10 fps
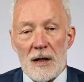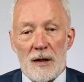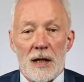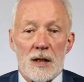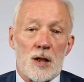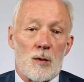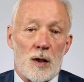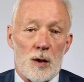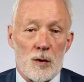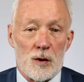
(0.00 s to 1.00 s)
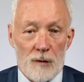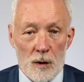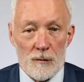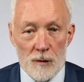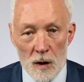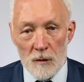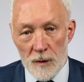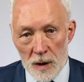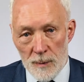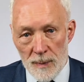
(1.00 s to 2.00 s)
Thanks to a huge vote of
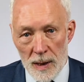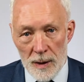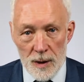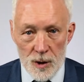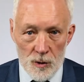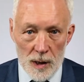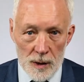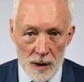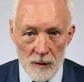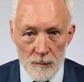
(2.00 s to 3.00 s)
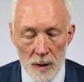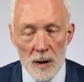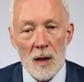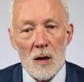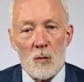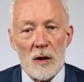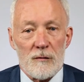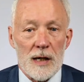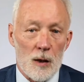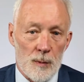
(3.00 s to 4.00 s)
confidence by the Australian Government, we
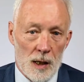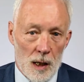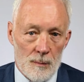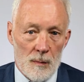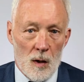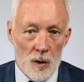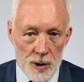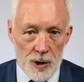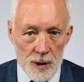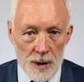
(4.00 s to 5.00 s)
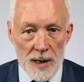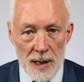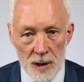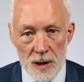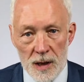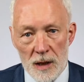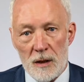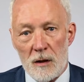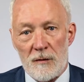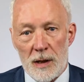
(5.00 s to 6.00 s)
have now become Orygen, the National Centre
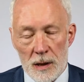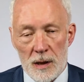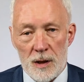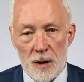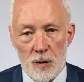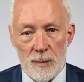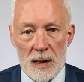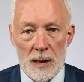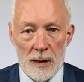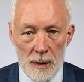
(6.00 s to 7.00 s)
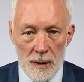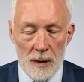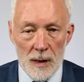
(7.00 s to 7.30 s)
of Excellence in Youth Mental Health.